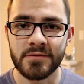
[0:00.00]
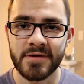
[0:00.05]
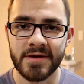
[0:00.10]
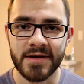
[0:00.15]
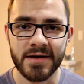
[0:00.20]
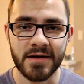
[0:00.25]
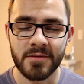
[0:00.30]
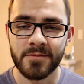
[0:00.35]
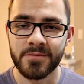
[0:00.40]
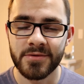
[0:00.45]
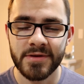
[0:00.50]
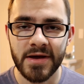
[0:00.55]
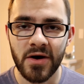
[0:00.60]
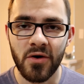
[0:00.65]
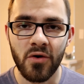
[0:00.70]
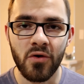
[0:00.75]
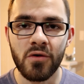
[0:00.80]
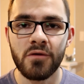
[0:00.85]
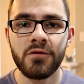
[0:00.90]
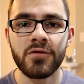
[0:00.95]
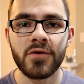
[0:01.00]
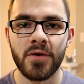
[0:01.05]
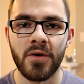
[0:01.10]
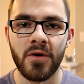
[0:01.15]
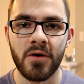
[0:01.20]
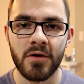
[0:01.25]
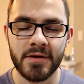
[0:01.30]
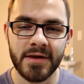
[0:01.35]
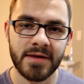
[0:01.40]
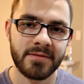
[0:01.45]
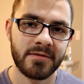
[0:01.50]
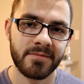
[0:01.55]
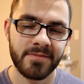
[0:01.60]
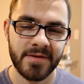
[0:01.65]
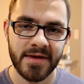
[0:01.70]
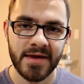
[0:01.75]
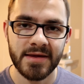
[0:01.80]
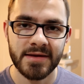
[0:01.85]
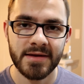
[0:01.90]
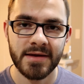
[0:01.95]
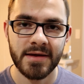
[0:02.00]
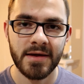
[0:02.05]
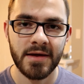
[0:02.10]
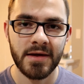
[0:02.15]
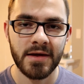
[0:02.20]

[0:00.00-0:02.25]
It was like a complete overhaul. Him